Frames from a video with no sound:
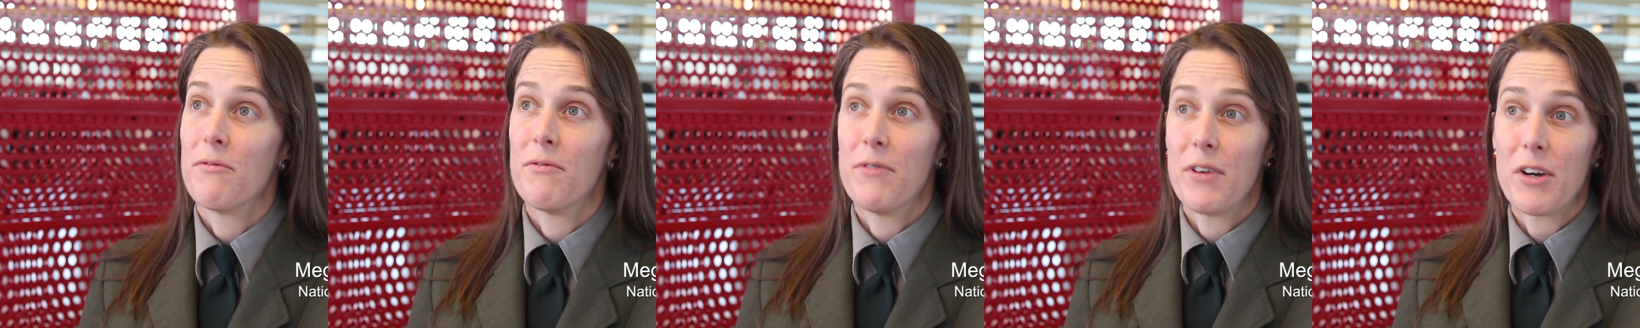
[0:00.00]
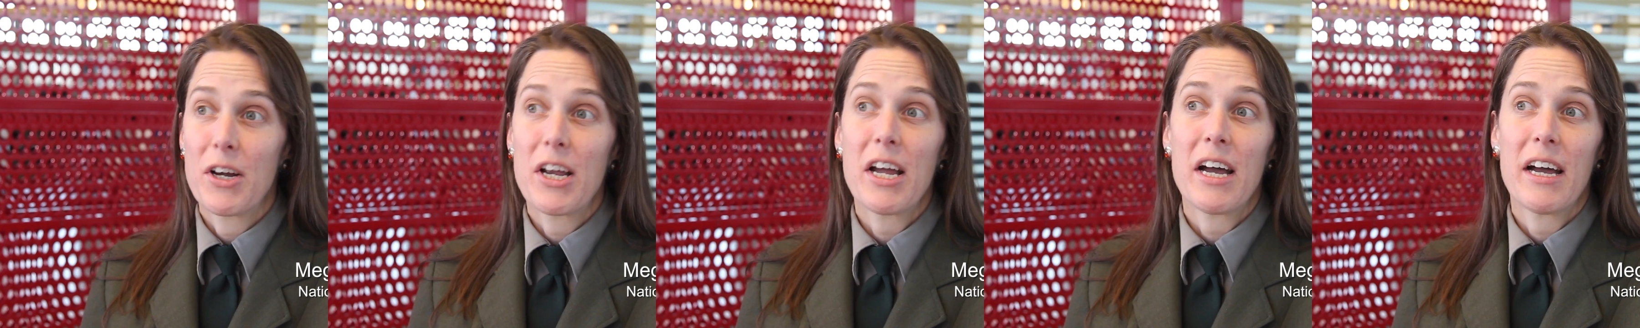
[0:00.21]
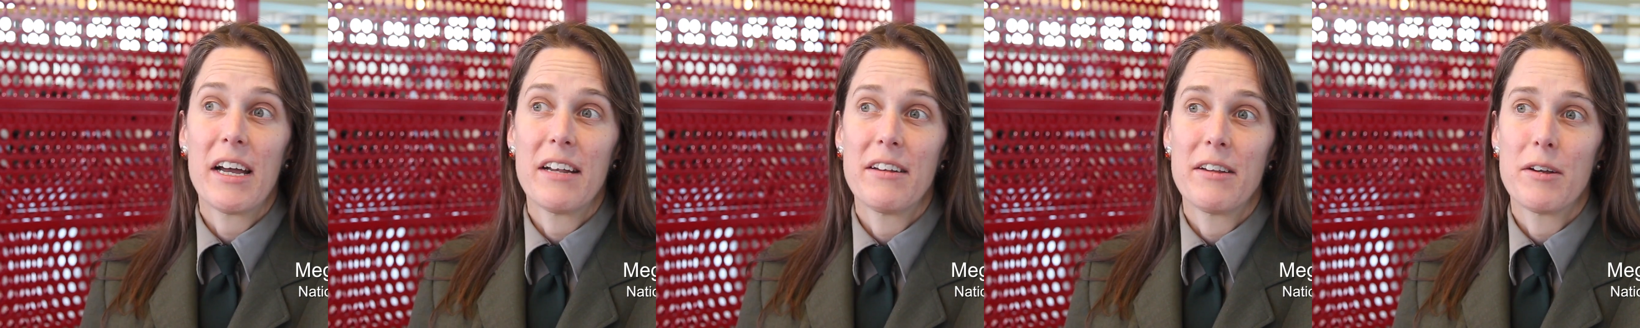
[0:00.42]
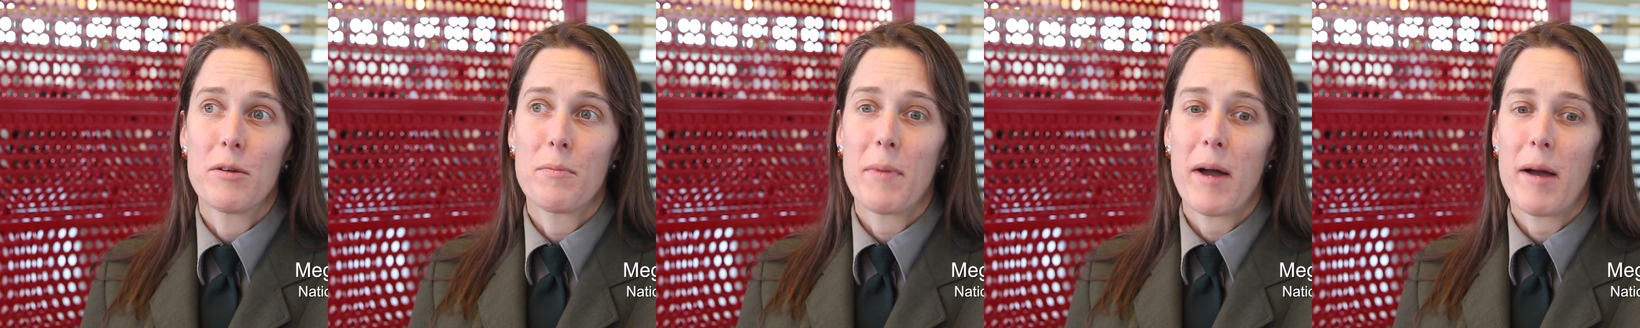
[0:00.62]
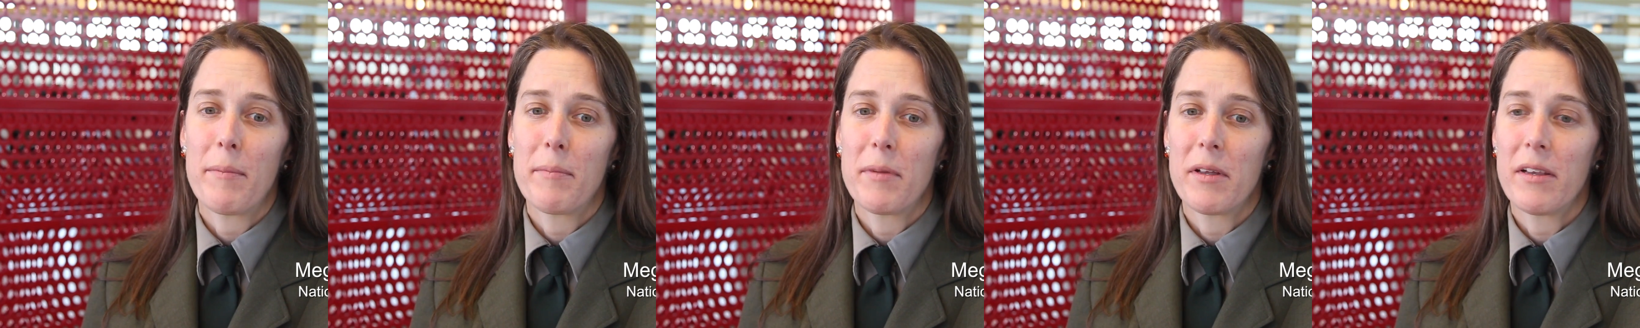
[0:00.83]
very high deer
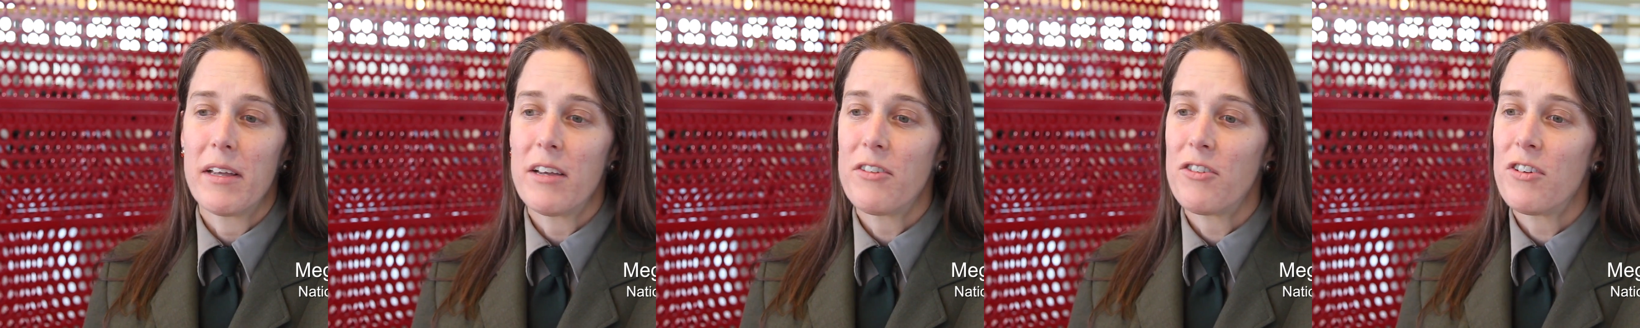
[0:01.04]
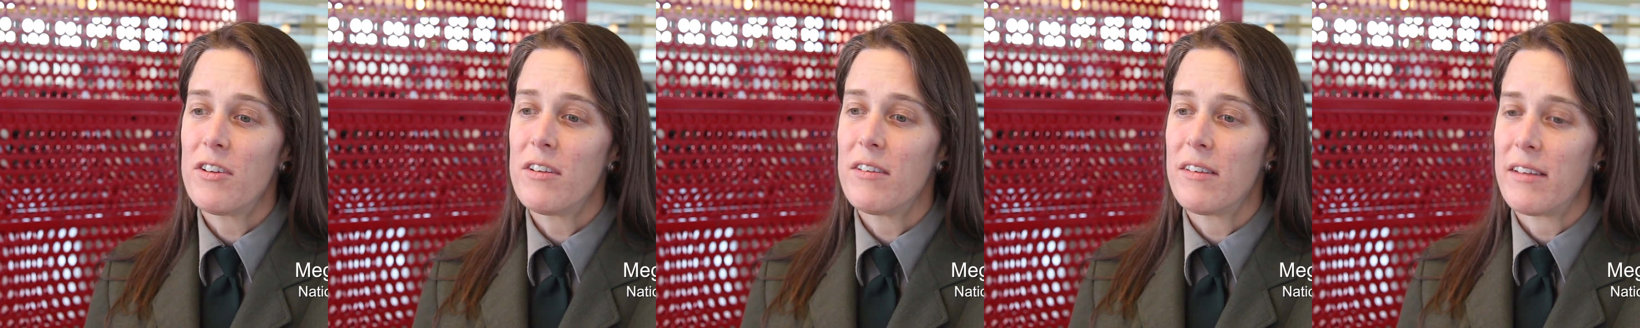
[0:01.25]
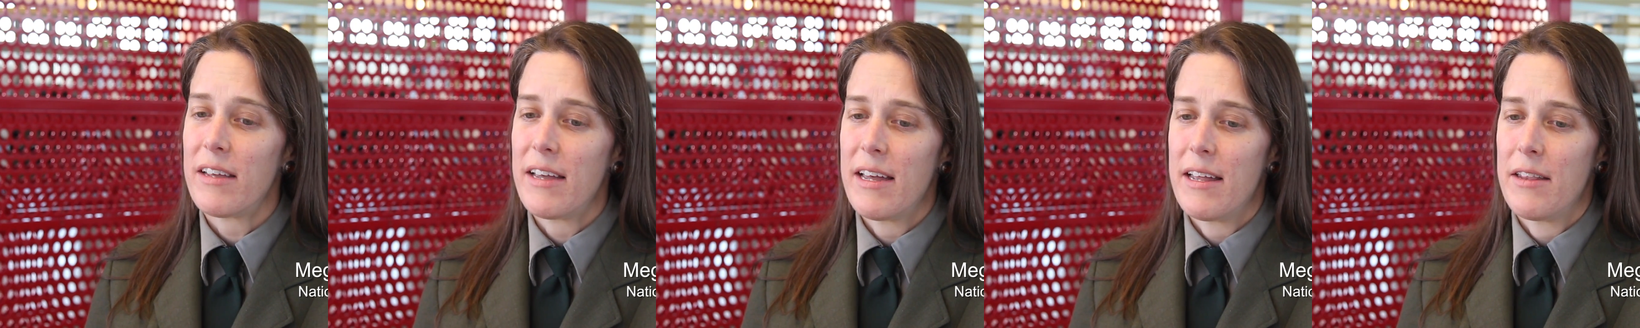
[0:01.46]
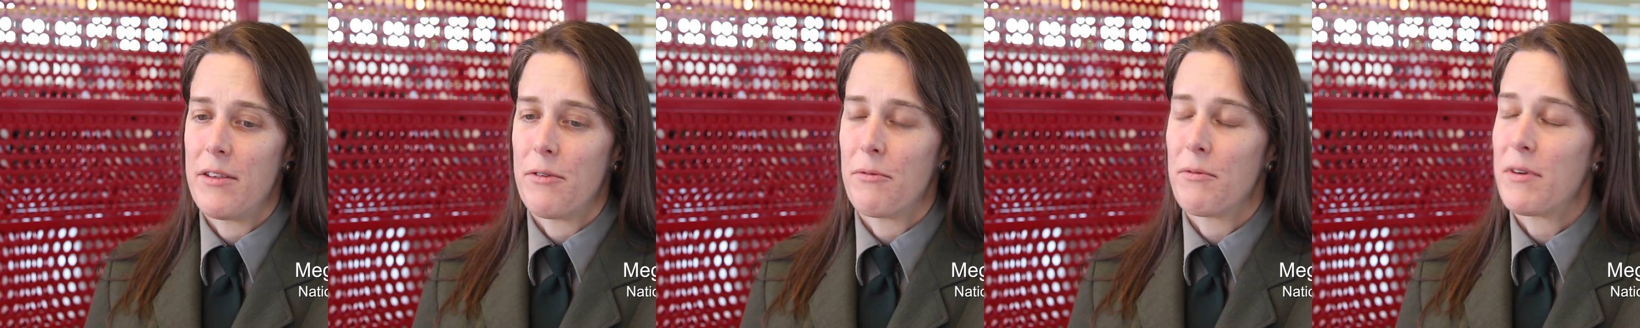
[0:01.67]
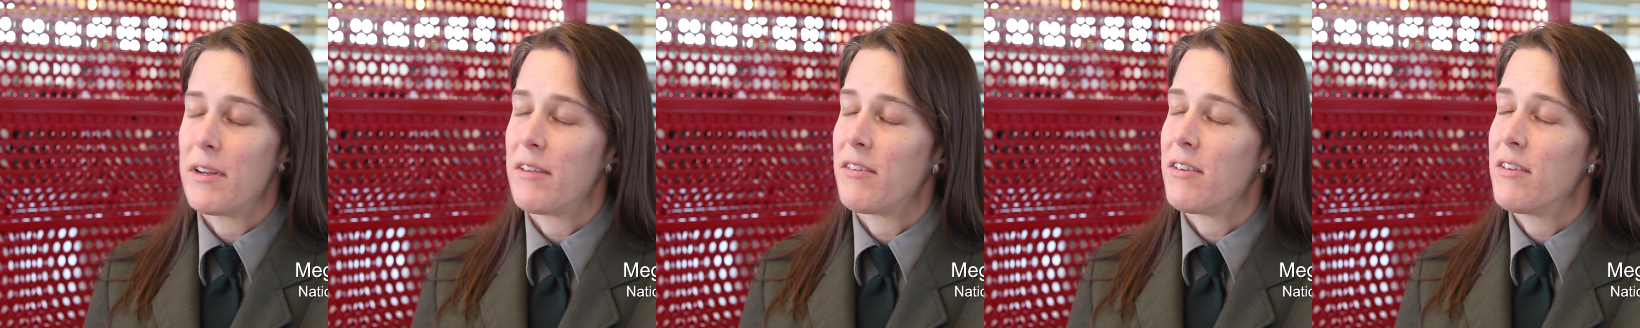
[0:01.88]
populations, and
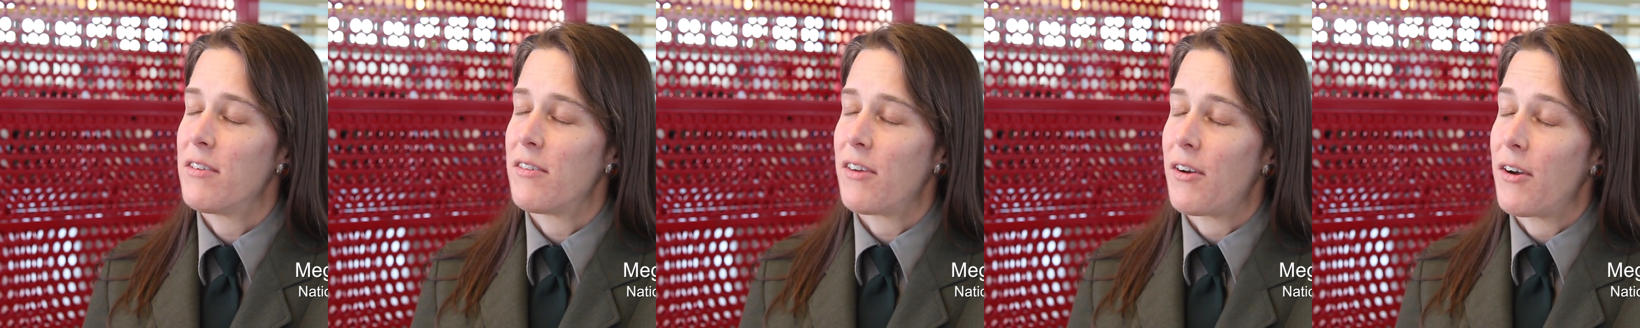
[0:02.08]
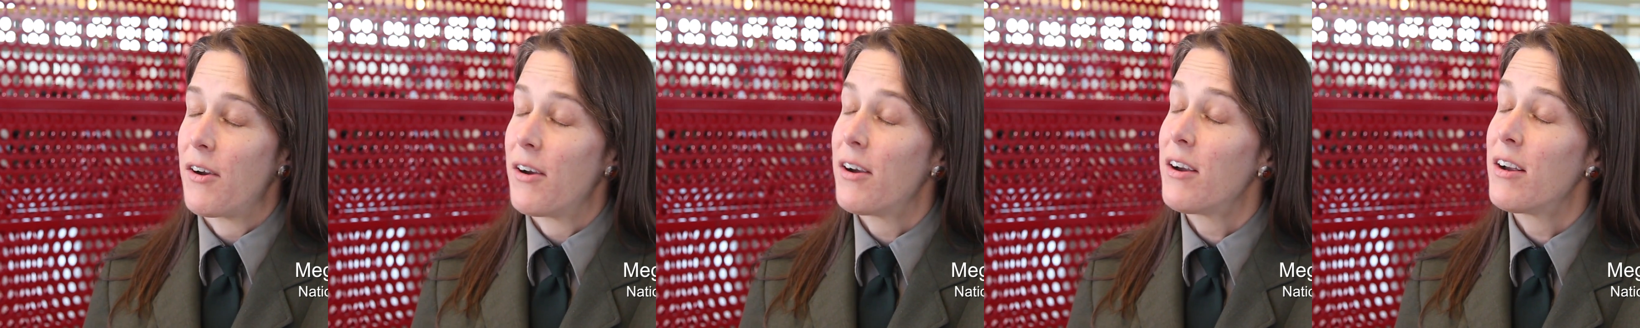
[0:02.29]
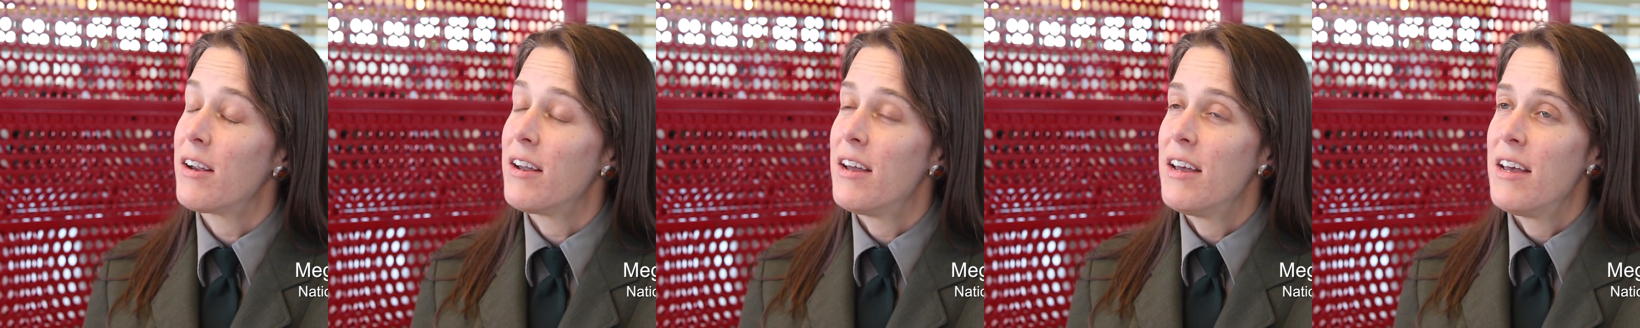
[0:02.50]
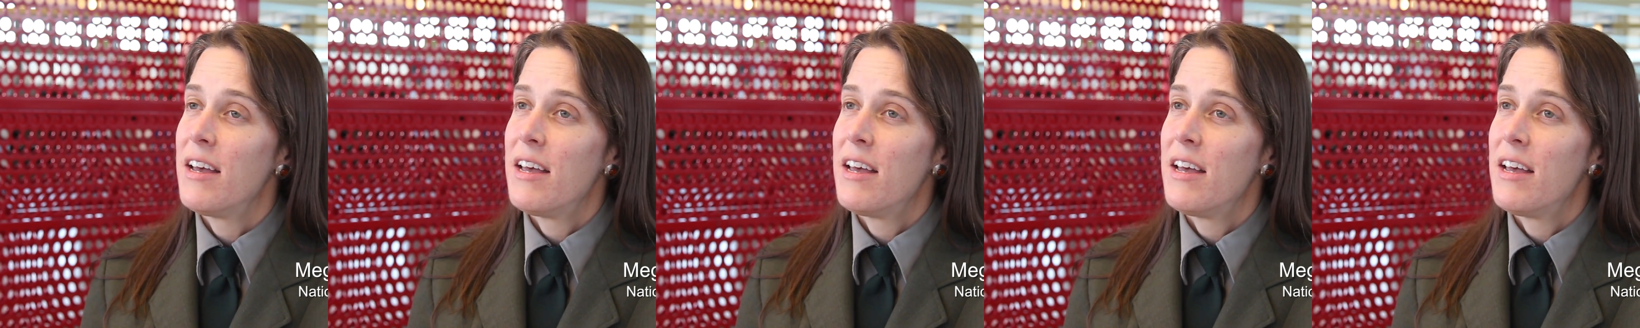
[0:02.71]
the reasons are